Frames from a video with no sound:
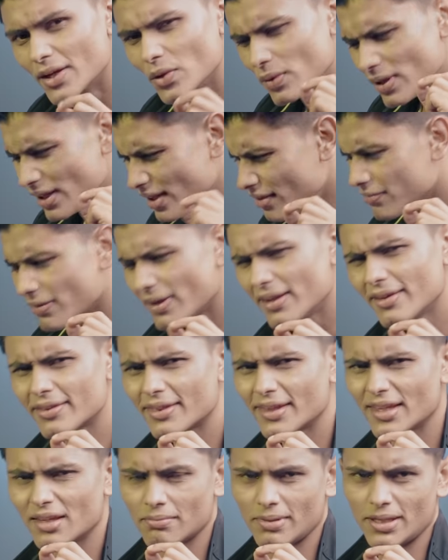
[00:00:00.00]
and only one
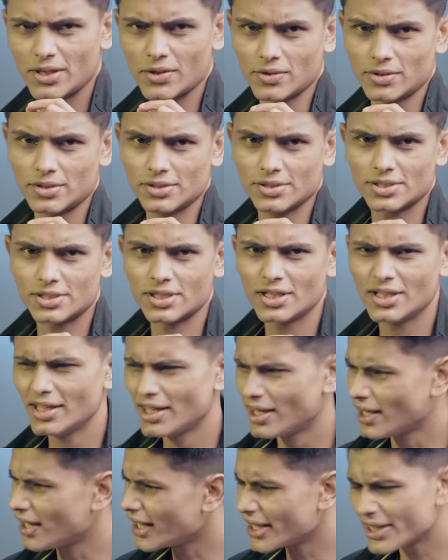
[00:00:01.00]
thing being honest.
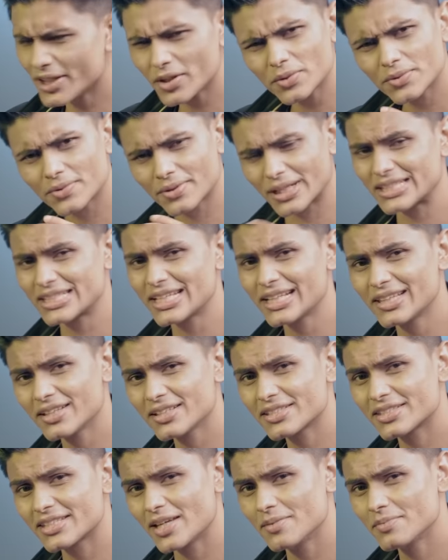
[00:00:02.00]
Are you dressing
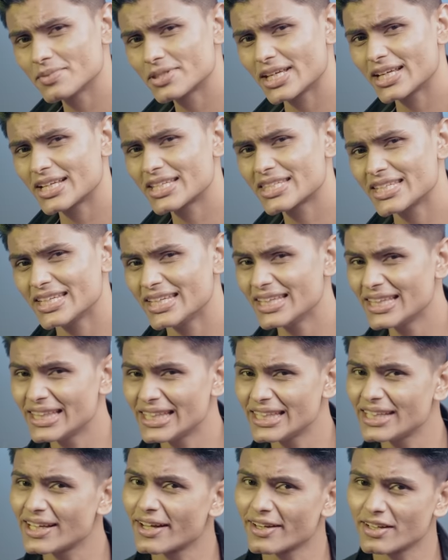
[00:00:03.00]
the same sexy
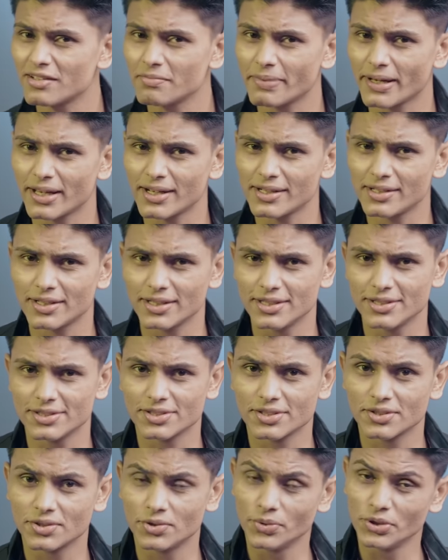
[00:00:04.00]
in the Iron
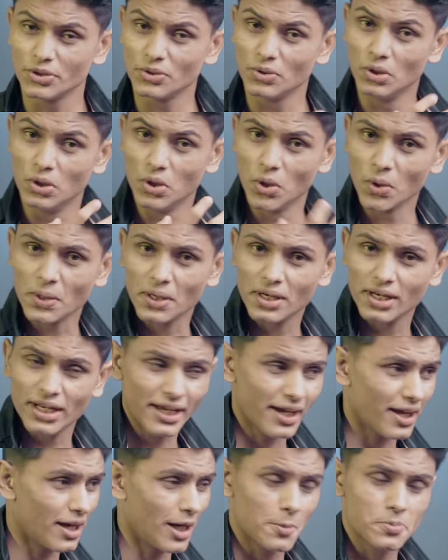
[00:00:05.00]
Paradise? Do you look
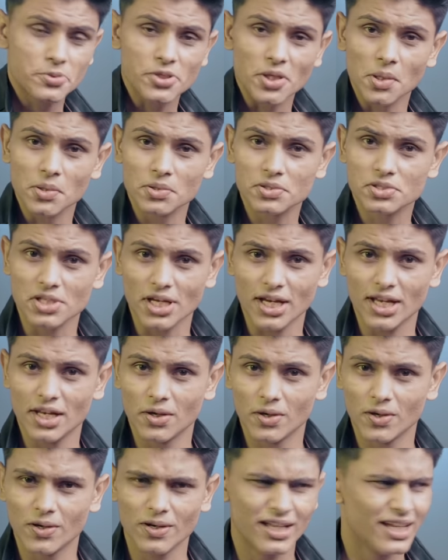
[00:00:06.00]
like an absolute
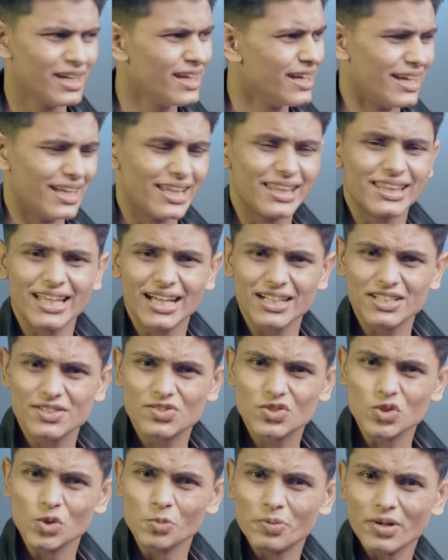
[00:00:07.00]
style god in that
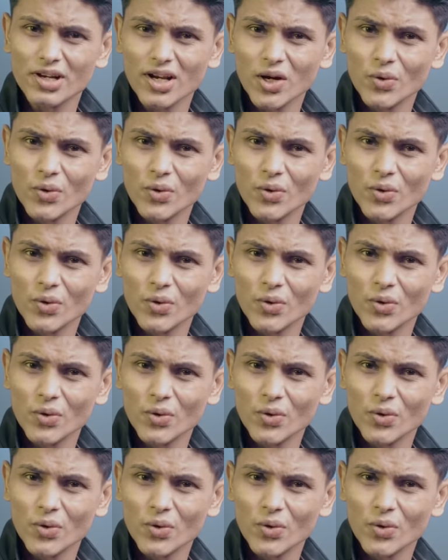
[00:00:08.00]
super